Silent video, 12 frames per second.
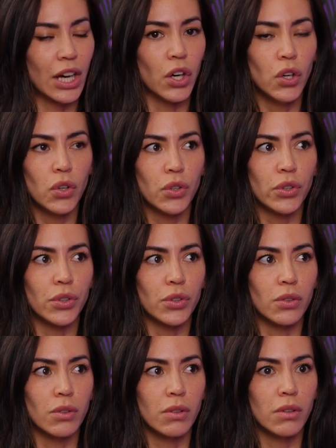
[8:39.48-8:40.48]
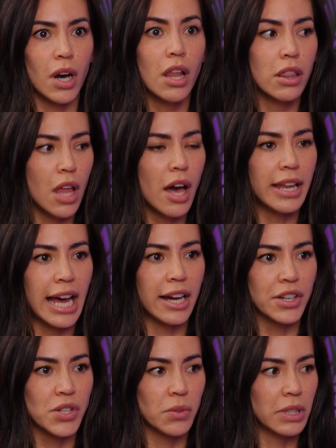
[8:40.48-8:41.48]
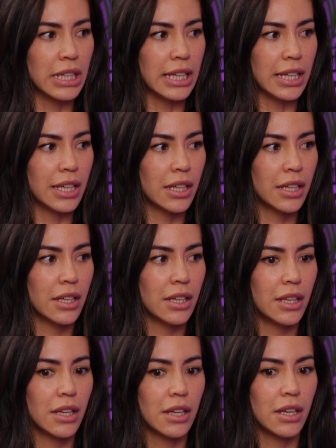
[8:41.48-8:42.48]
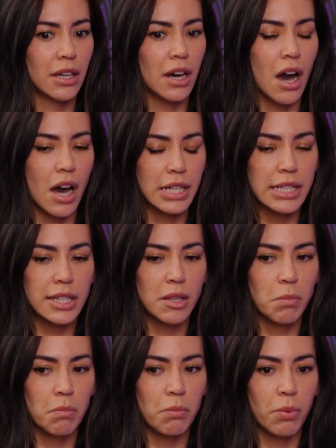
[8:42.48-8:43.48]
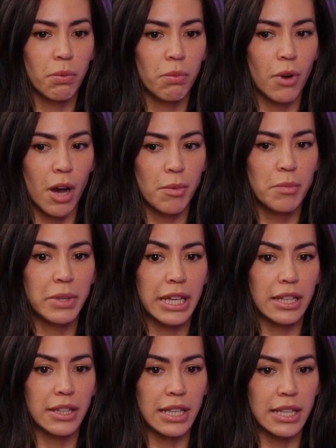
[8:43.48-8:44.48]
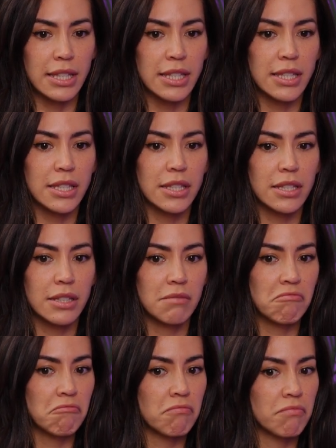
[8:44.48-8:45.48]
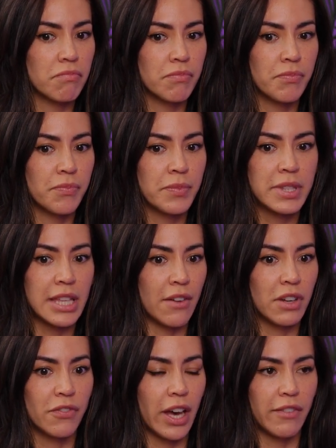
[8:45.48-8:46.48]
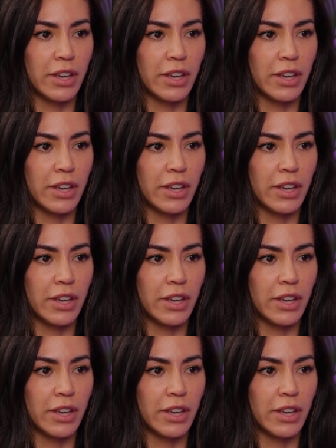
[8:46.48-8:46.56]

Ooh, a lot actually. Honestly, probably at least 75,